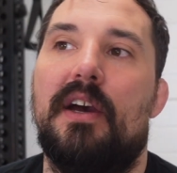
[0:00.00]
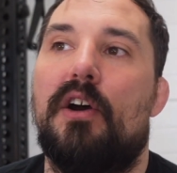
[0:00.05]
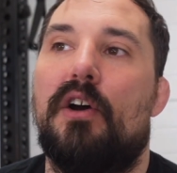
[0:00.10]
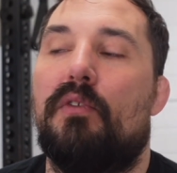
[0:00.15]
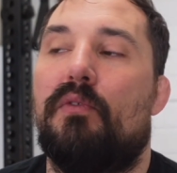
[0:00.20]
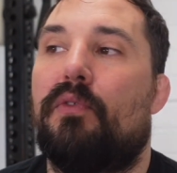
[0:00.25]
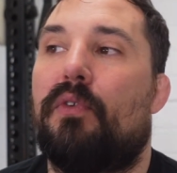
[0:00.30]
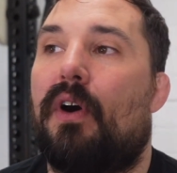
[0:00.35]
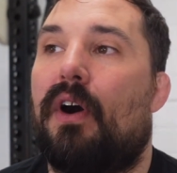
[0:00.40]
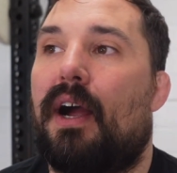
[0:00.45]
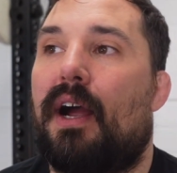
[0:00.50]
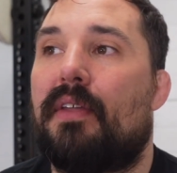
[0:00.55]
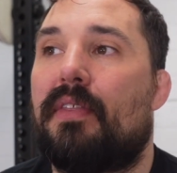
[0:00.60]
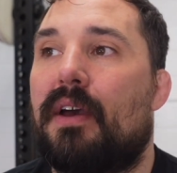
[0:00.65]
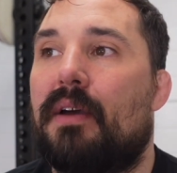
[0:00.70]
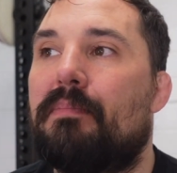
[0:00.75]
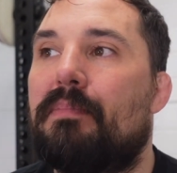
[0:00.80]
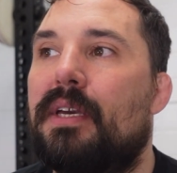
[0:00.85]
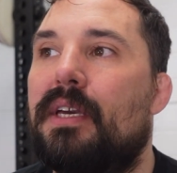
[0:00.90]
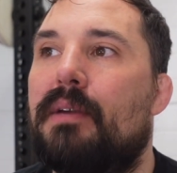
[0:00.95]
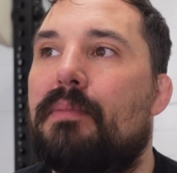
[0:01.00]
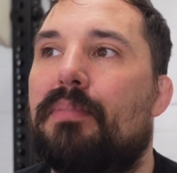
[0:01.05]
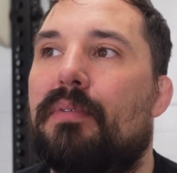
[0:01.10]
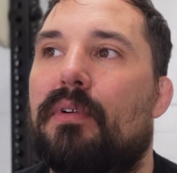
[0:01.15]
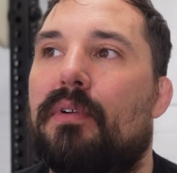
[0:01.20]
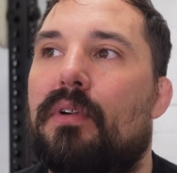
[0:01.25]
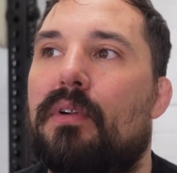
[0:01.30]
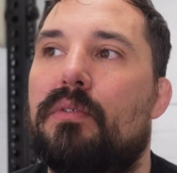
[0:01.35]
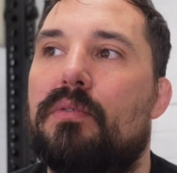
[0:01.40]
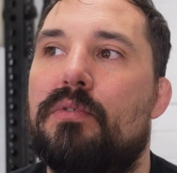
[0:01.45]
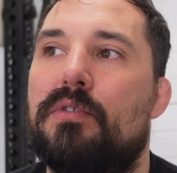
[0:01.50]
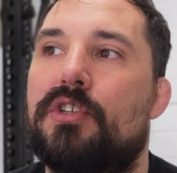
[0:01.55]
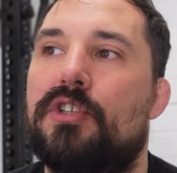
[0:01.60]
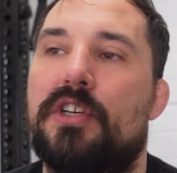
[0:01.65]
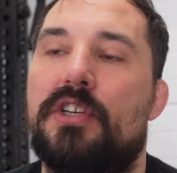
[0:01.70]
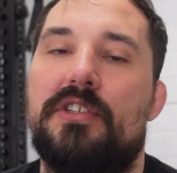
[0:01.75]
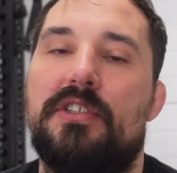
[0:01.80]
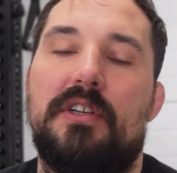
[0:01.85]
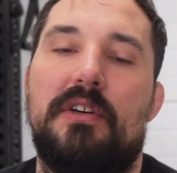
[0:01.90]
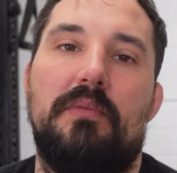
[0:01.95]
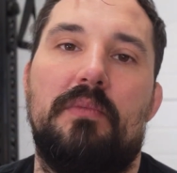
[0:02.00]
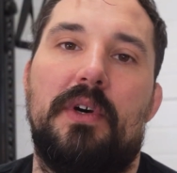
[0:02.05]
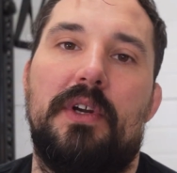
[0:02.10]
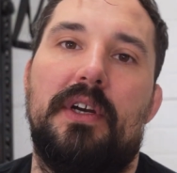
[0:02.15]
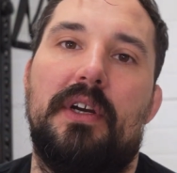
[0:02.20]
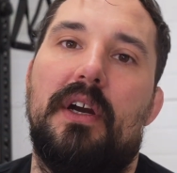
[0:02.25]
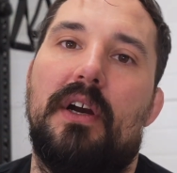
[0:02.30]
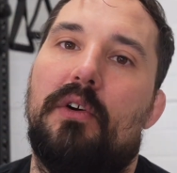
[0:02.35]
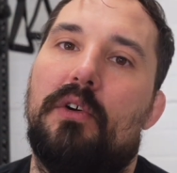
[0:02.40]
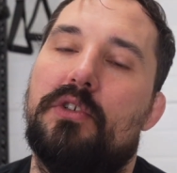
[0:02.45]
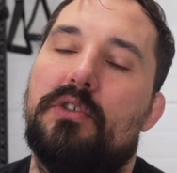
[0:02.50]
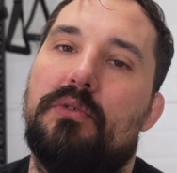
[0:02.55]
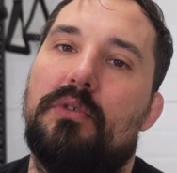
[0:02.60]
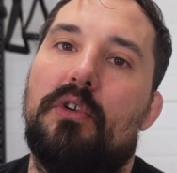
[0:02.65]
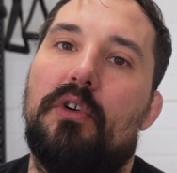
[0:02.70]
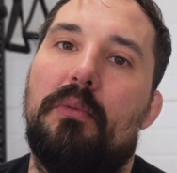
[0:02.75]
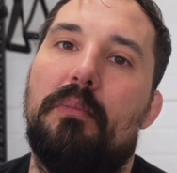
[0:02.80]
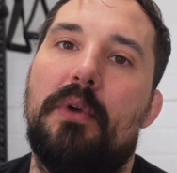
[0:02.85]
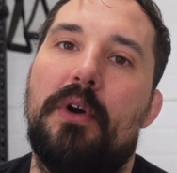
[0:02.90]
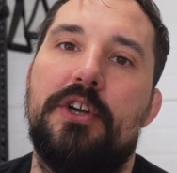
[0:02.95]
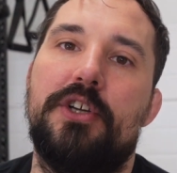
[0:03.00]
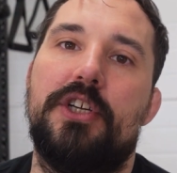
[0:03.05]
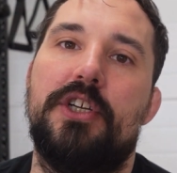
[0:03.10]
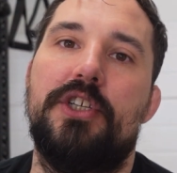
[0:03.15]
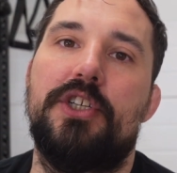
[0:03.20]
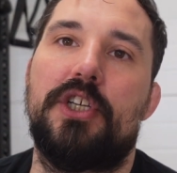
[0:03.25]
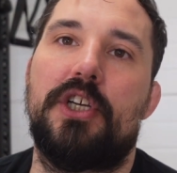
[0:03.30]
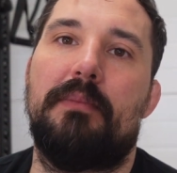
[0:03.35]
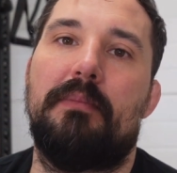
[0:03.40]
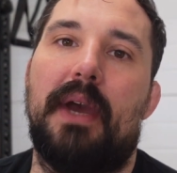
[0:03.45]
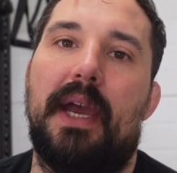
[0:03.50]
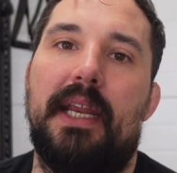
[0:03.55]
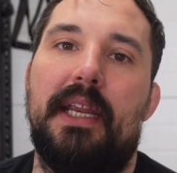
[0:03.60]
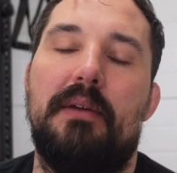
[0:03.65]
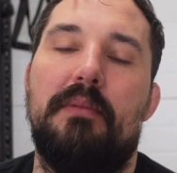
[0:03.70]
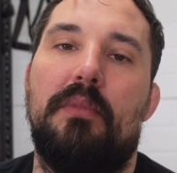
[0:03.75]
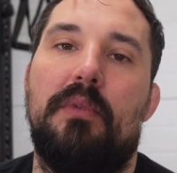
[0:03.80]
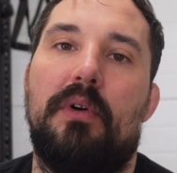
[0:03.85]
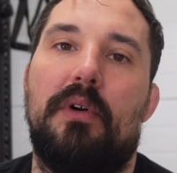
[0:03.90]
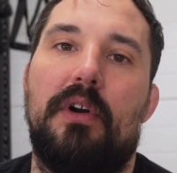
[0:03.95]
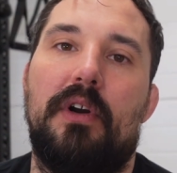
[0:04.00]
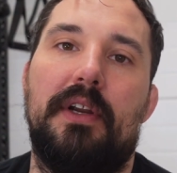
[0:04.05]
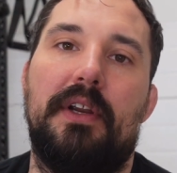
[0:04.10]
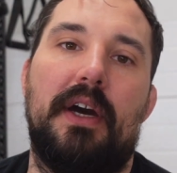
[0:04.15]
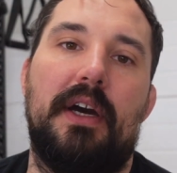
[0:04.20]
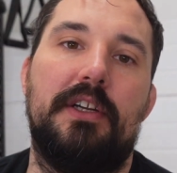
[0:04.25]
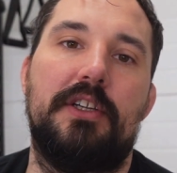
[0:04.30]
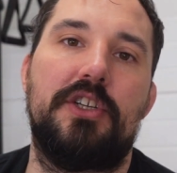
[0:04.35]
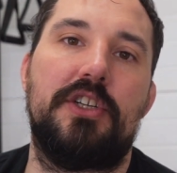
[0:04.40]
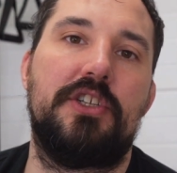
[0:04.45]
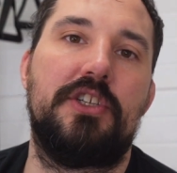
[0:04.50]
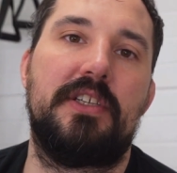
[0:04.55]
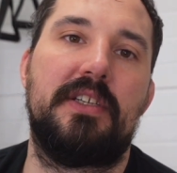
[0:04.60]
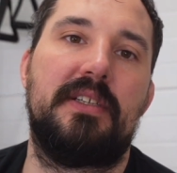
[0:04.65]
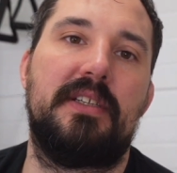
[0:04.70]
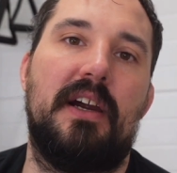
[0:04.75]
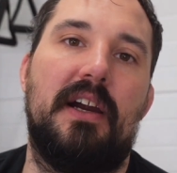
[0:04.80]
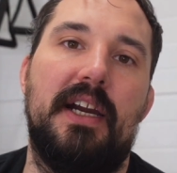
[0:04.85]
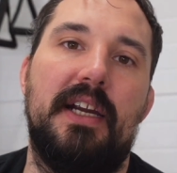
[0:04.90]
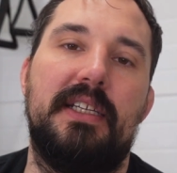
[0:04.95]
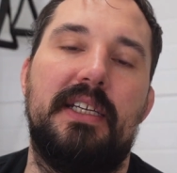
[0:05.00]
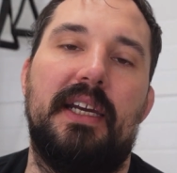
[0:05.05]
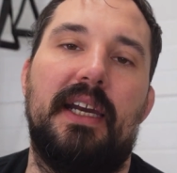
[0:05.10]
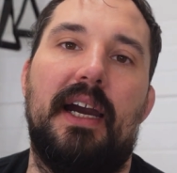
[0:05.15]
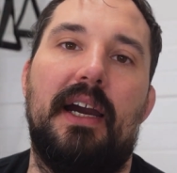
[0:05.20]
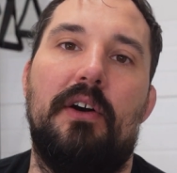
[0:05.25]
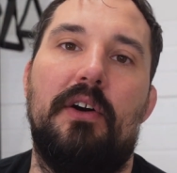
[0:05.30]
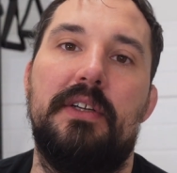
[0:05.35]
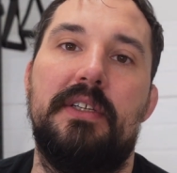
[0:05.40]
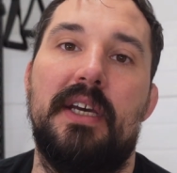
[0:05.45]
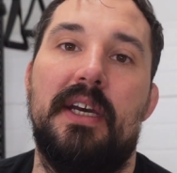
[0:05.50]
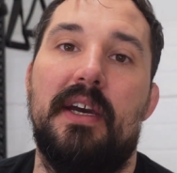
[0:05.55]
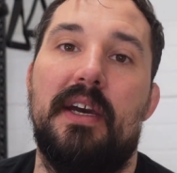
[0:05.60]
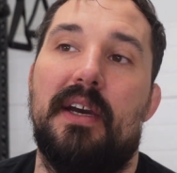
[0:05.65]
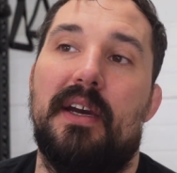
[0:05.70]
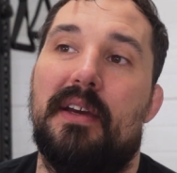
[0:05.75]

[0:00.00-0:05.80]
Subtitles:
For other people who just don't want to go to a commercial gym anymore and are just starting out,